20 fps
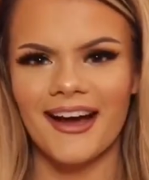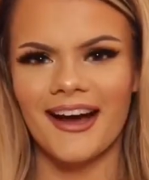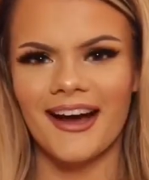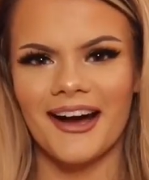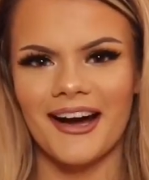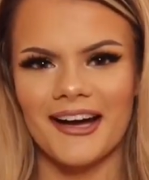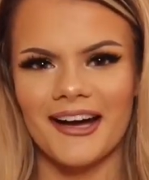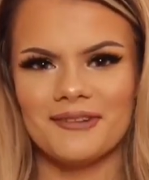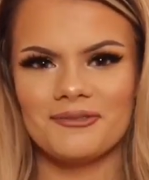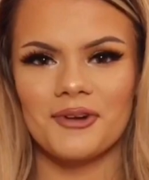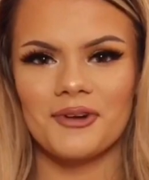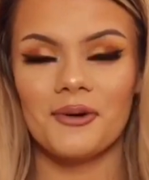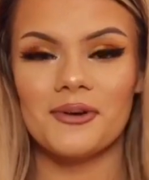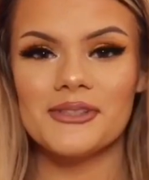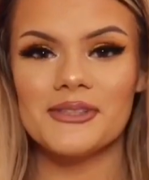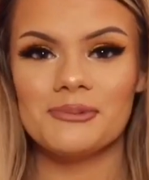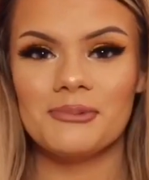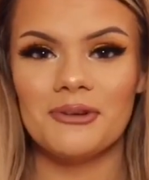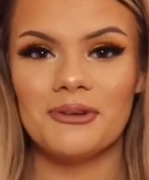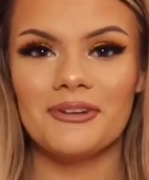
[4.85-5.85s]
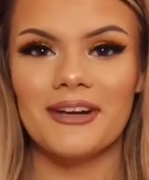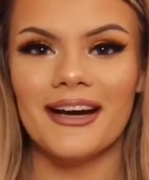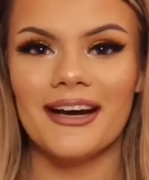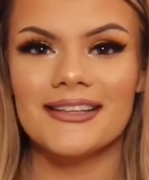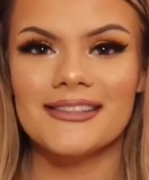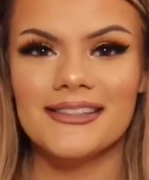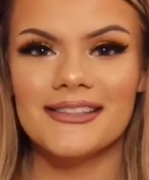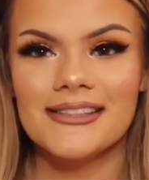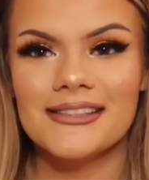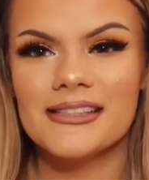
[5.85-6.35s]
I'm going to be
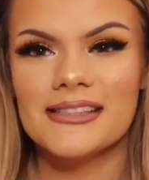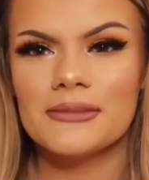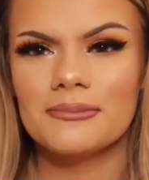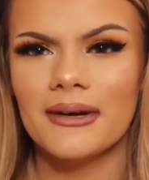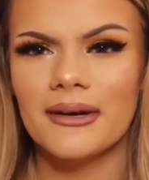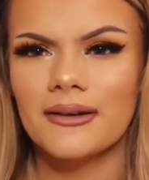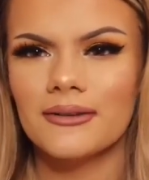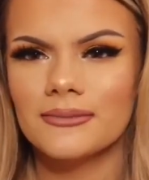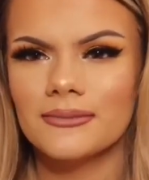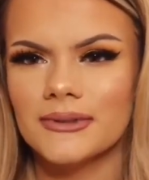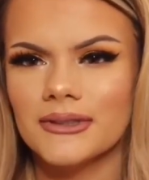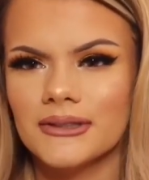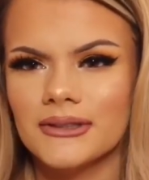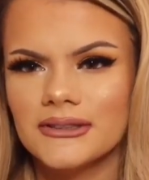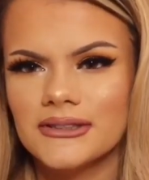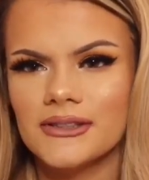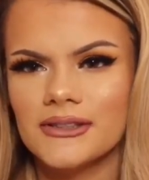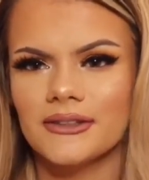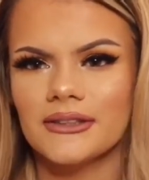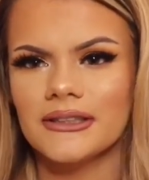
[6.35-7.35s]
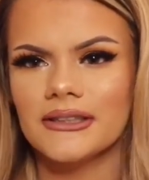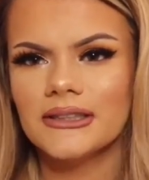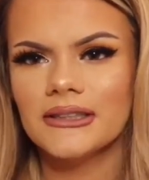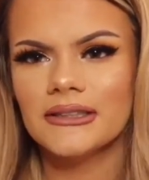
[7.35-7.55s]
reacting to my... Oh God, sorry.